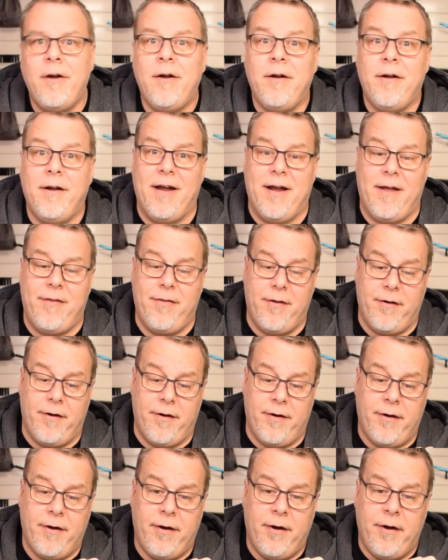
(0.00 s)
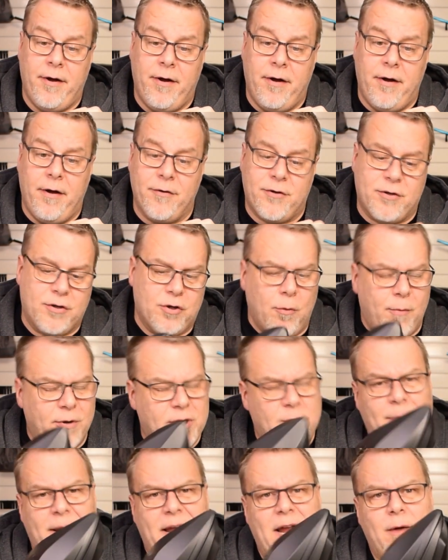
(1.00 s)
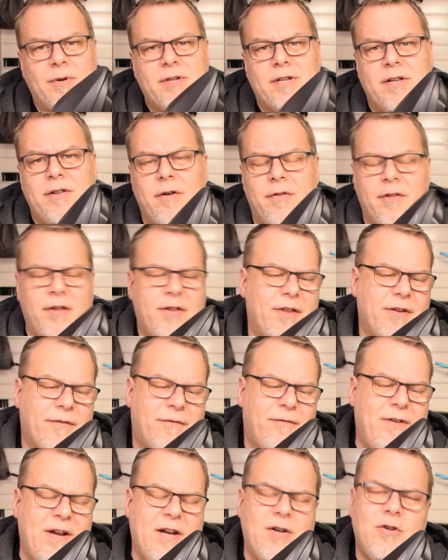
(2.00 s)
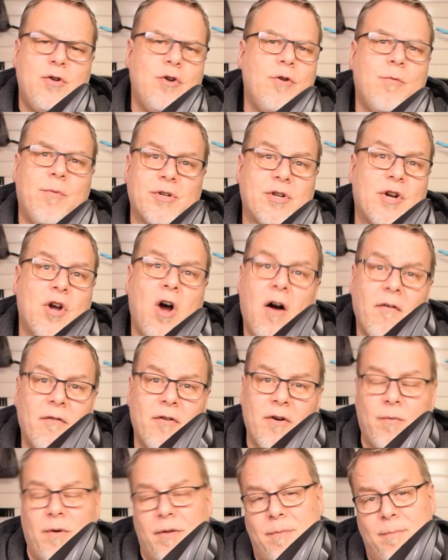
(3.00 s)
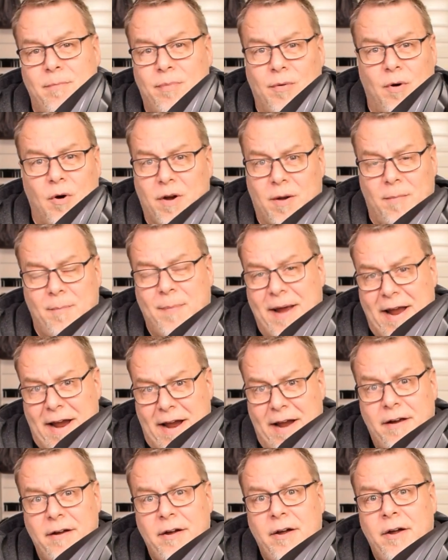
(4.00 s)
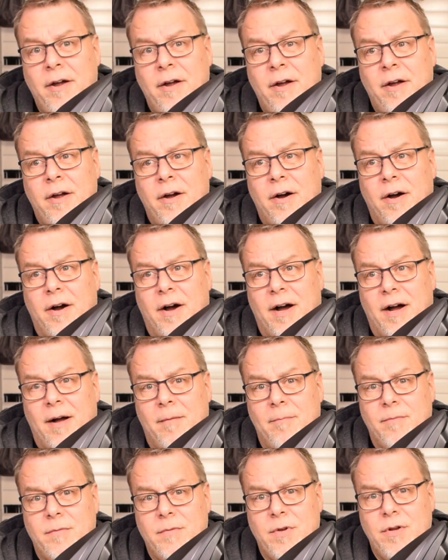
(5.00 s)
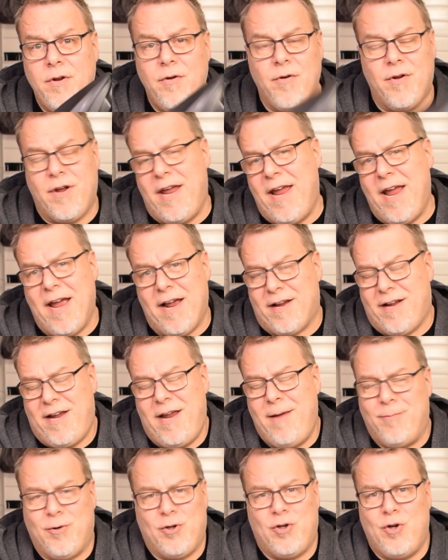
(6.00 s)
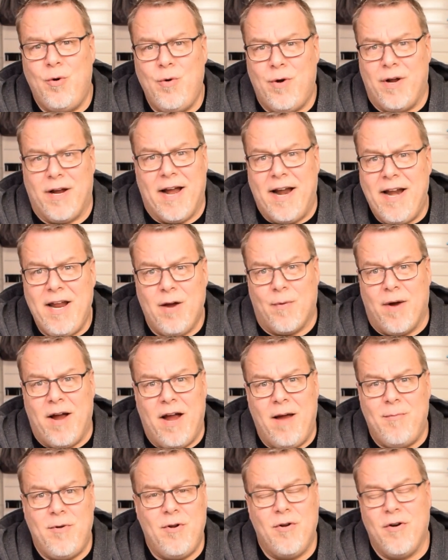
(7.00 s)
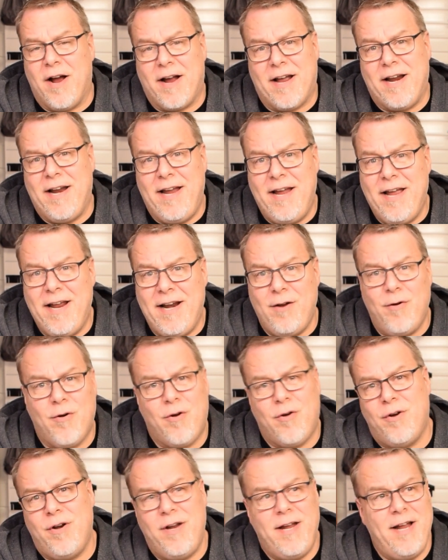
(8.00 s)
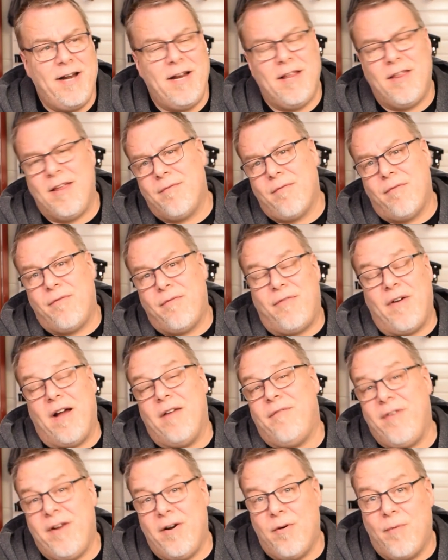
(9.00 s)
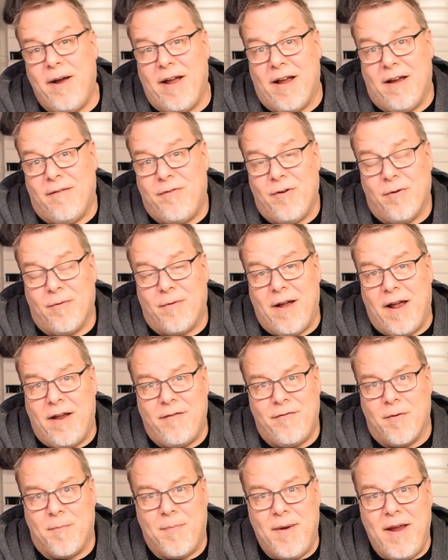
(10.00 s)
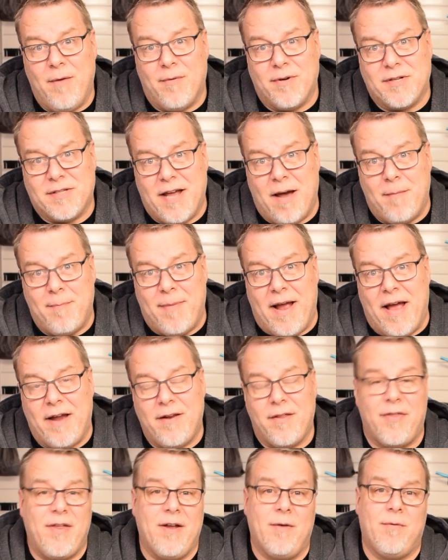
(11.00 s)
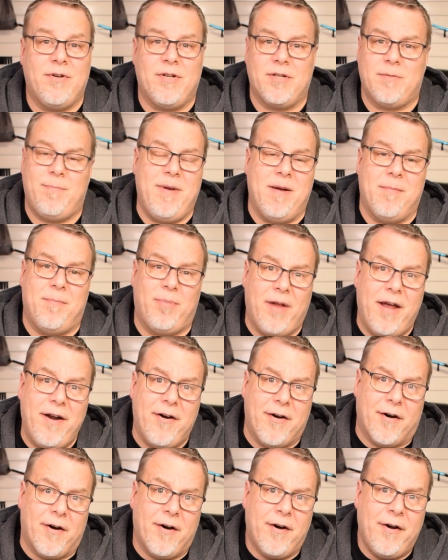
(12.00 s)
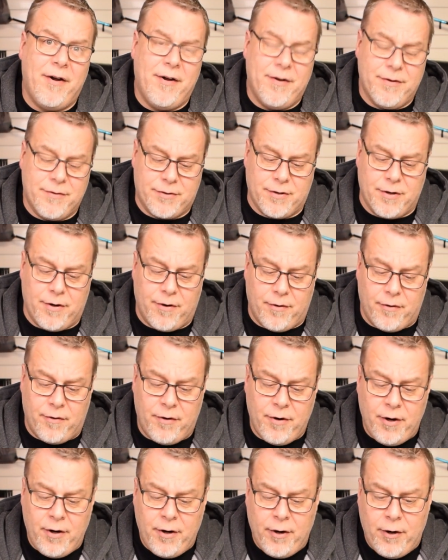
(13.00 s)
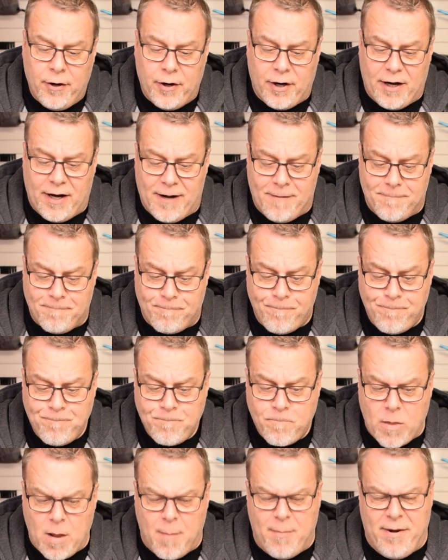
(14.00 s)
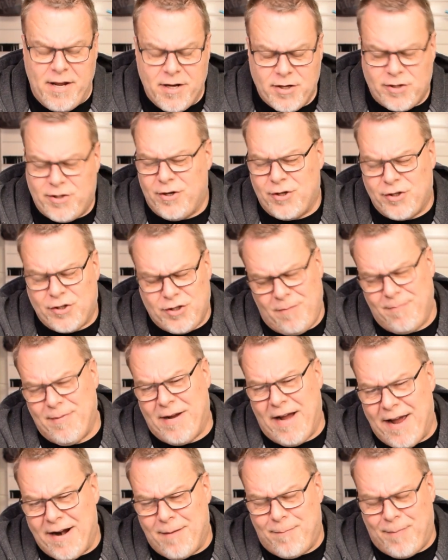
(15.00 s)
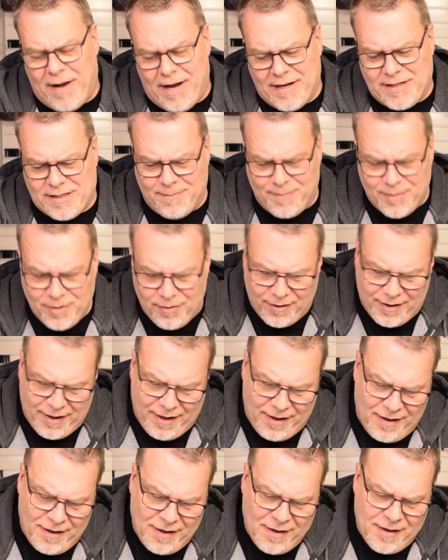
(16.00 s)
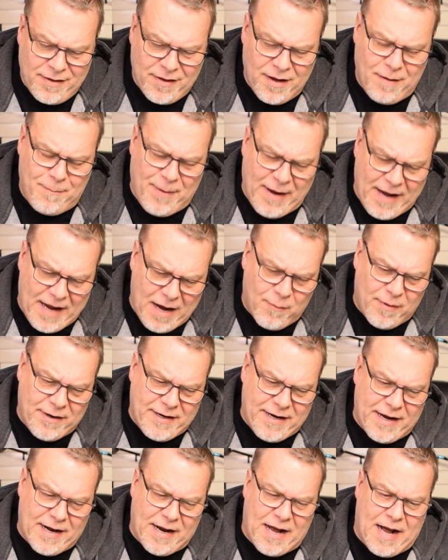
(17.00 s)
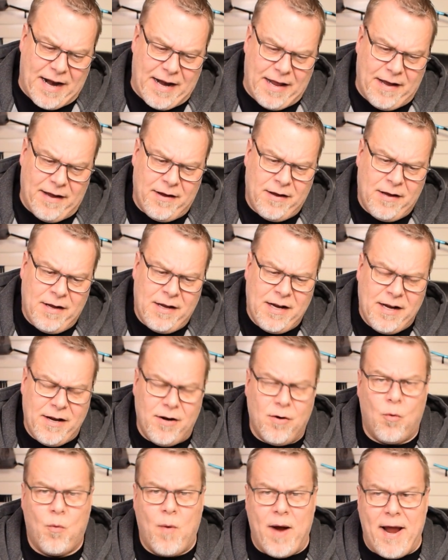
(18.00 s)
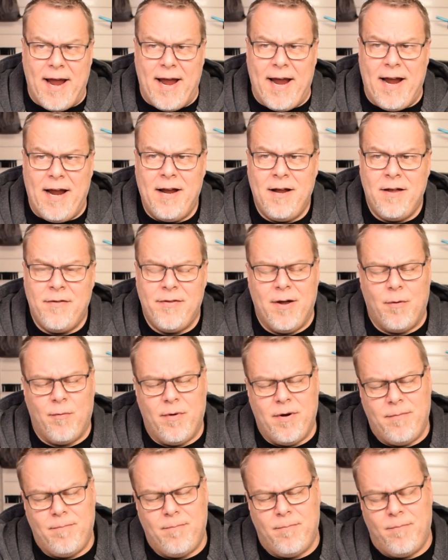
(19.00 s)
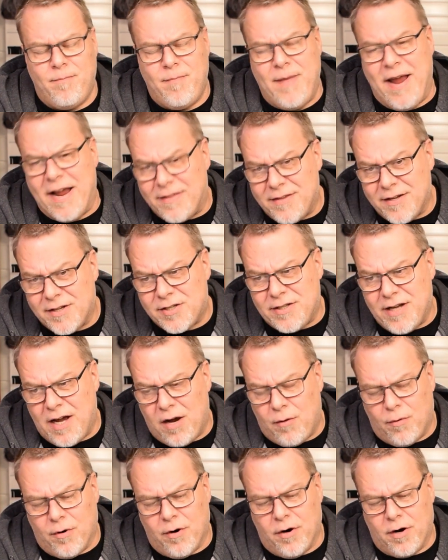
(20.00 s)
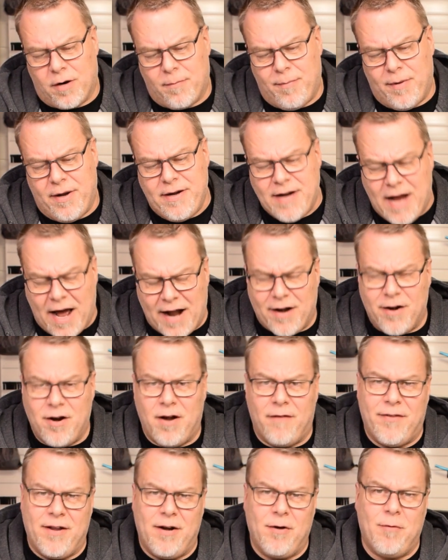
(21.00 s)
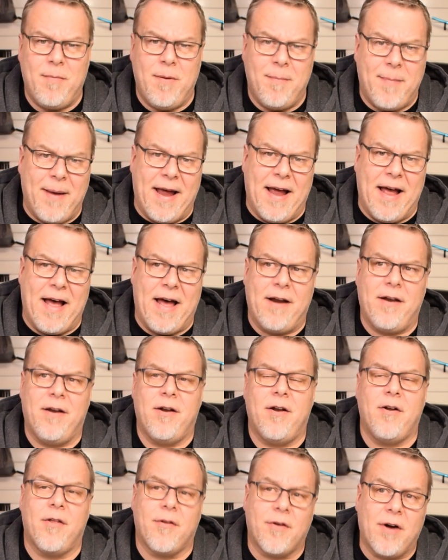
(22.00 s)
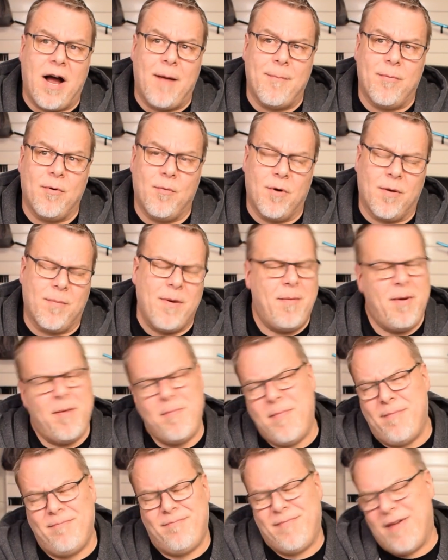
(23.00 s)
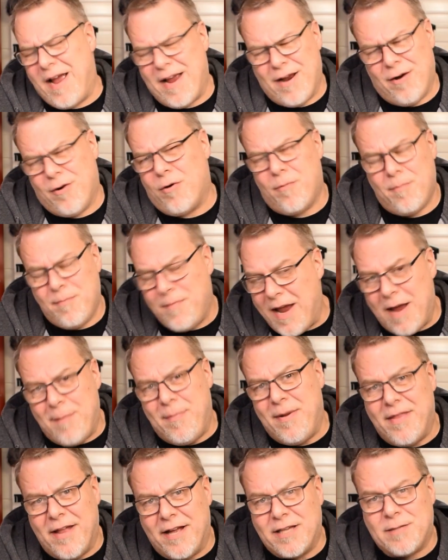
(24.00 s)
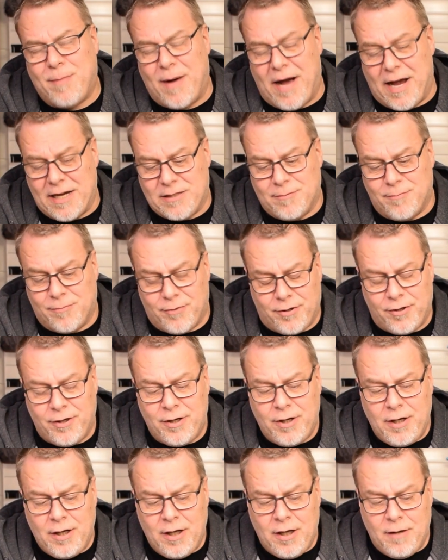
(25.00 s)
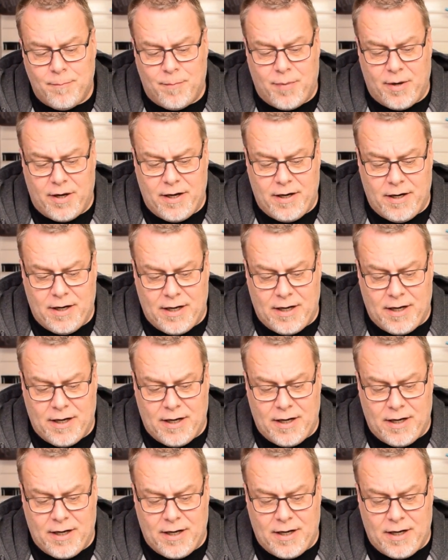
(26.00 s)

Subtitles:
and so much paint was in there that the feed tube was covered with broken paint. You can't keep shooting anyway. I mean, you're not going to hit it. You couldn't hit anything from 5 feet away if your paint was that bad. The thing would just be a blender. So, I mean, is there some kind of possibility that paint would get on it in a way that would make this not work, but not enough that it would be bad and another hopper work? I mean, I don't know, maybe that's possible, but